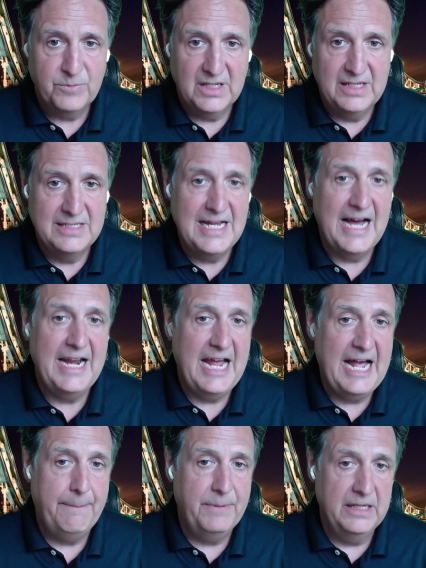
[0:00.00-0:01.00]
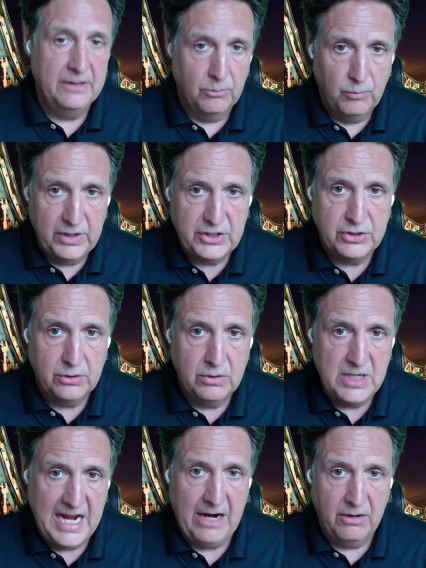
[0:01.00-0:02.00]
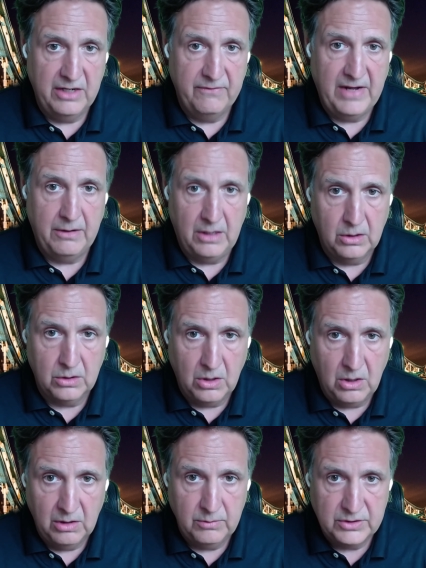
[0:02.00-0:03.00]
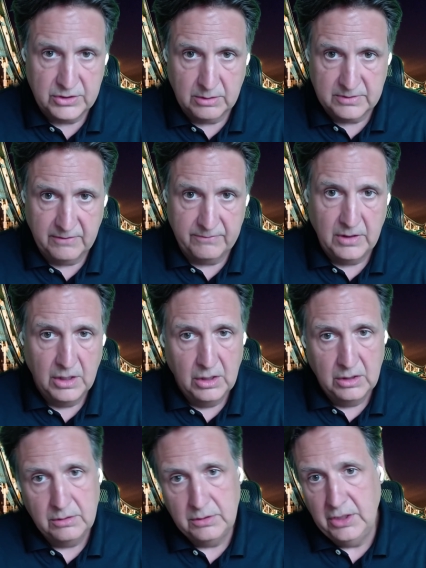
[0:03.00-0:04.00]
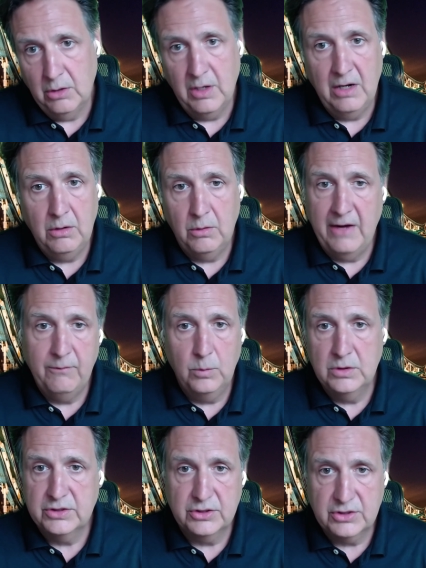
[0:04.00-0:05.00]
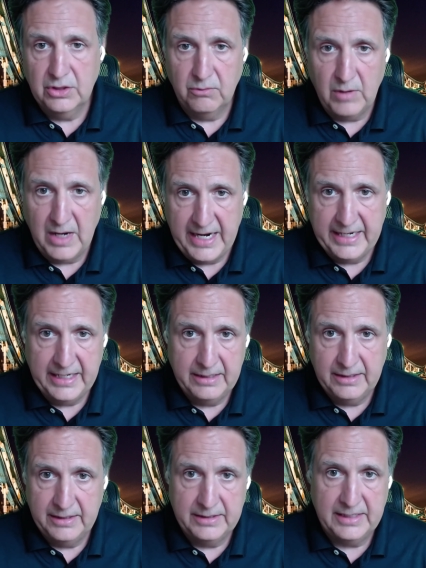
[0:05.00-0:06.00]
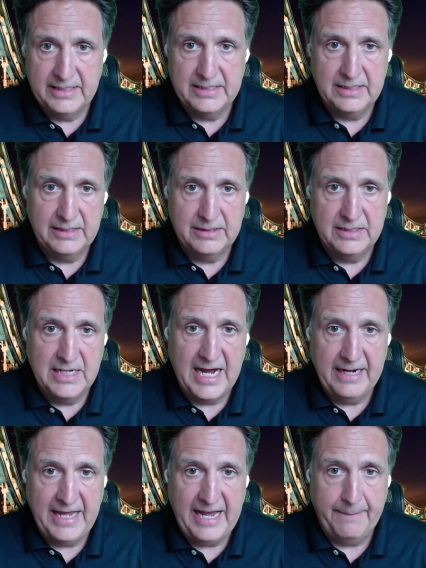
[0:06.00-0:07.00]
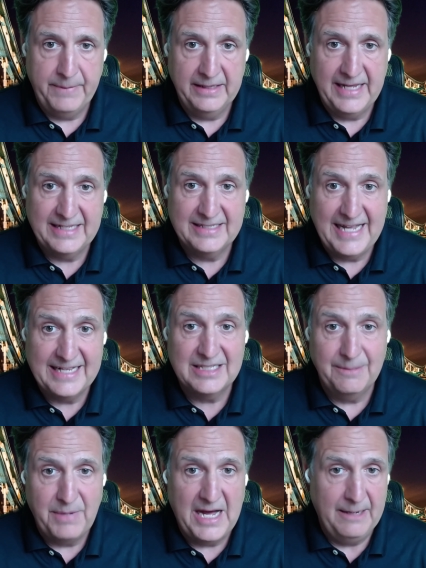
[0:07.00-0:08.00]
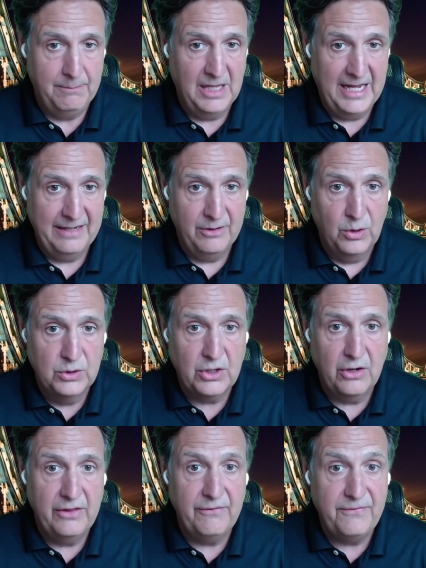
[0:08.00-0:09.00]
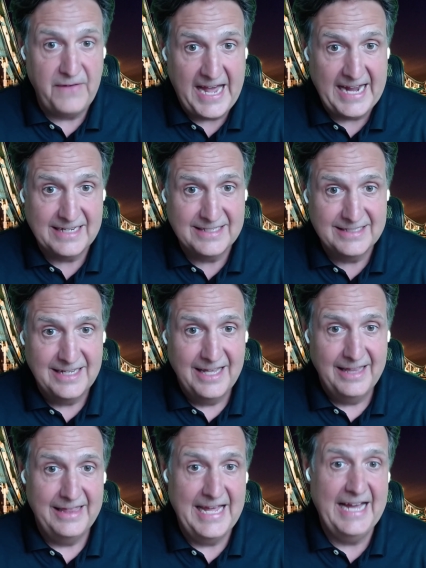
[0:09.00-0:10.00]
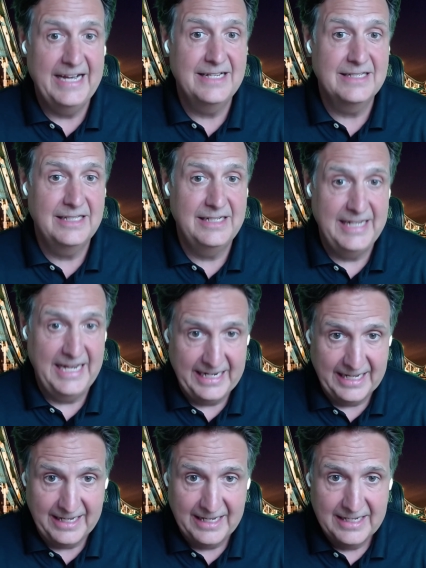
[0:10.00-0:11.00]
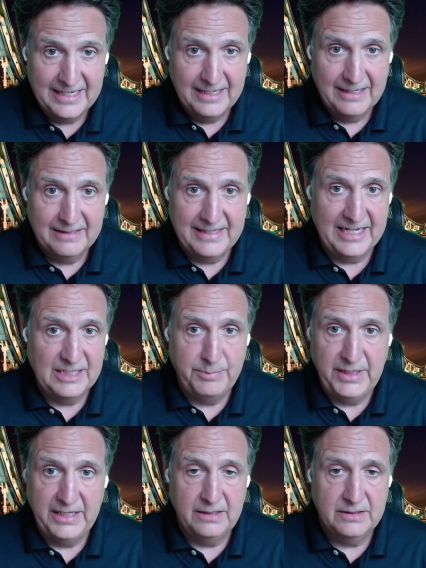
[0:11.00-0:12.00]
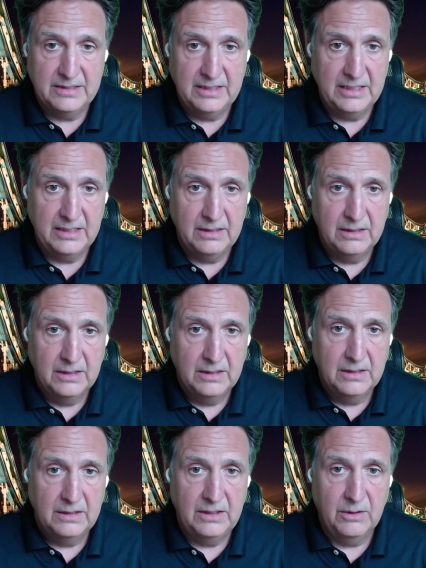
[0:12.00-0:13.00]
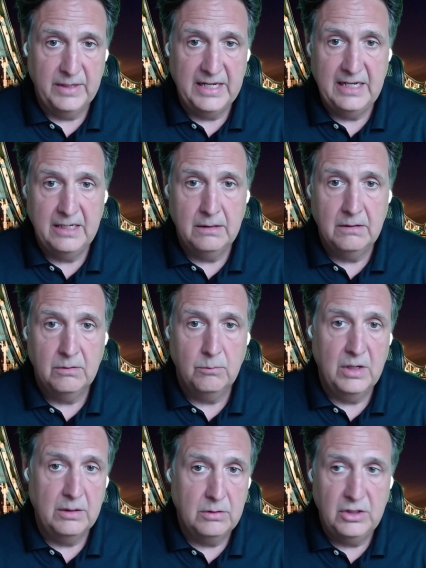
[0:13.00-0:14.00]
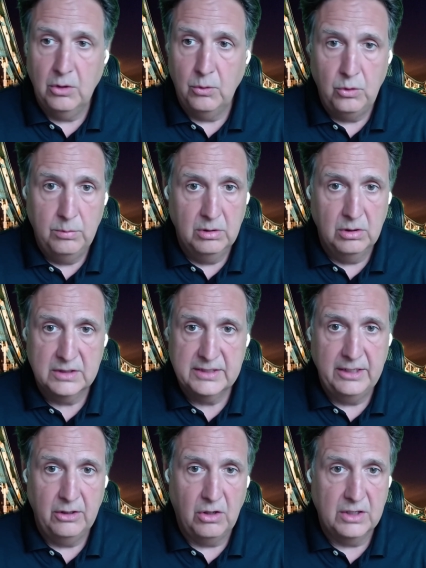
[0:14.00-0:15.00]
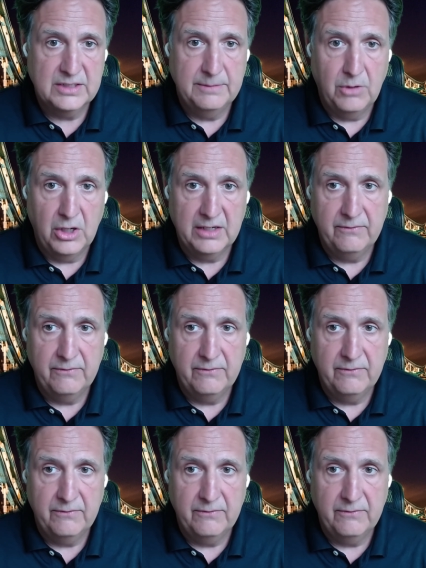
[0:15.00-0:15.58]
is not happening. The Risher narrative, I'll, I'll call it, in terms of you know, oh, everyone's just going to ride it is, is, is not happening. That's that's the bottom line. Those are the facts. That is the data that is being seen you know, in when you know Uber looks at an Austin market